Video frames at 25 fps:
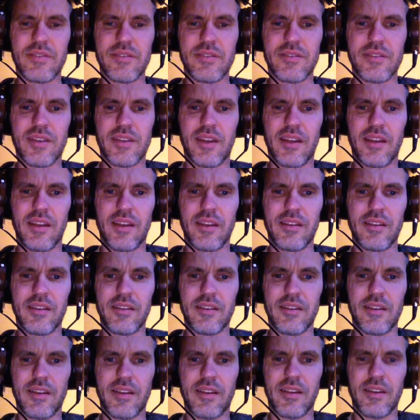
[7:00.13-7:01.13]
just getting
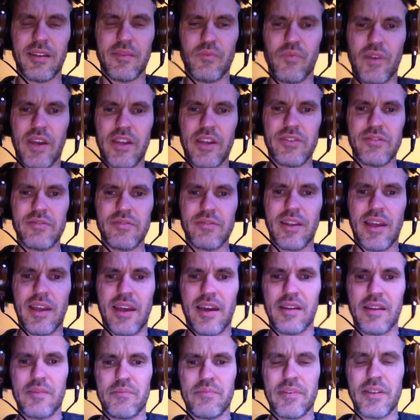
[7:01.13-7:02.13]
way too
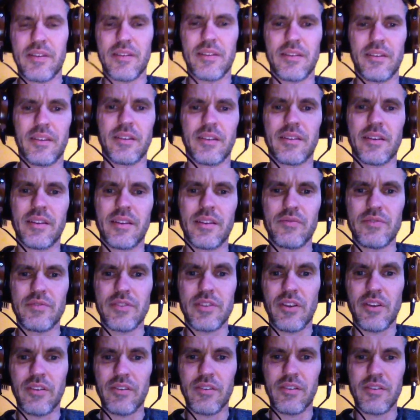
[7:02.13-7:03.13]
loud. But there
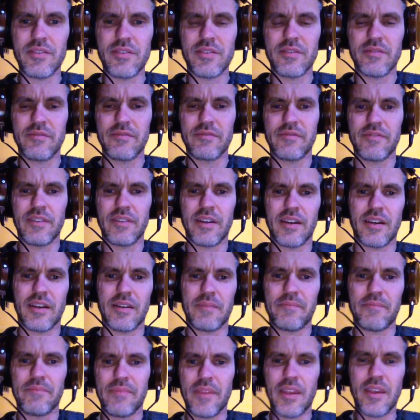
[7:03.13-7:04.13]
was no loss of
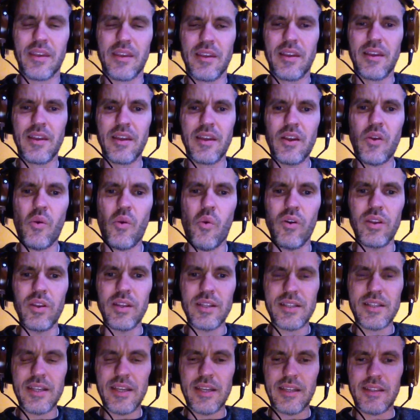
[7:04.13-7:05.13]

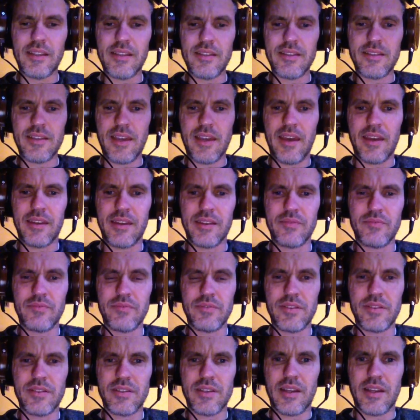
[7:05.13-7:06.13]
quality in the sound. It
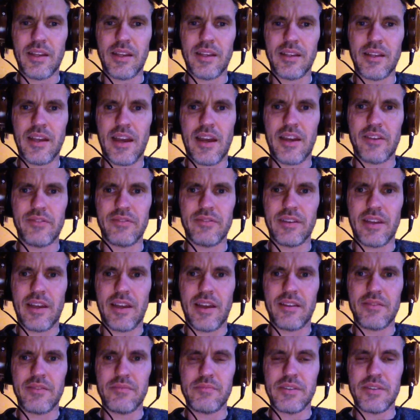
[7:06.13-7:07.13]
was just getting louder and
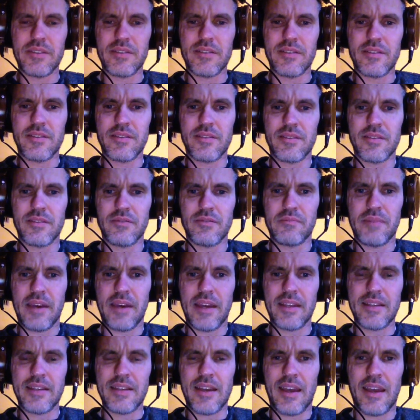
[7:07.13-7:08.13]
louder, but still
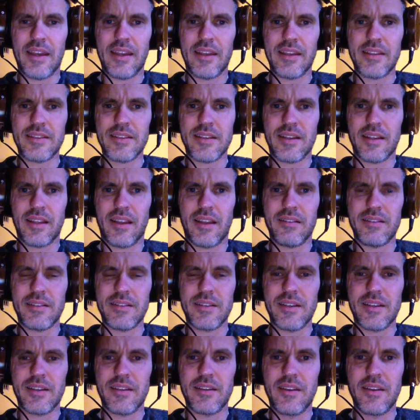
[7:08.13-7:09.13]
maintaining its
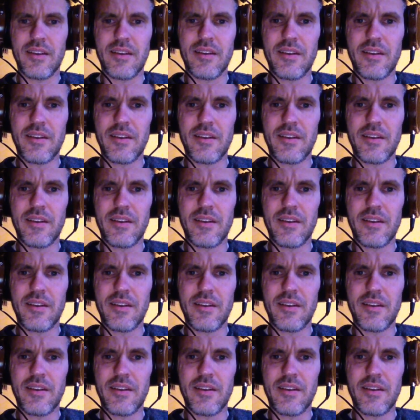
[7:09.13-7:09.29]
clarity.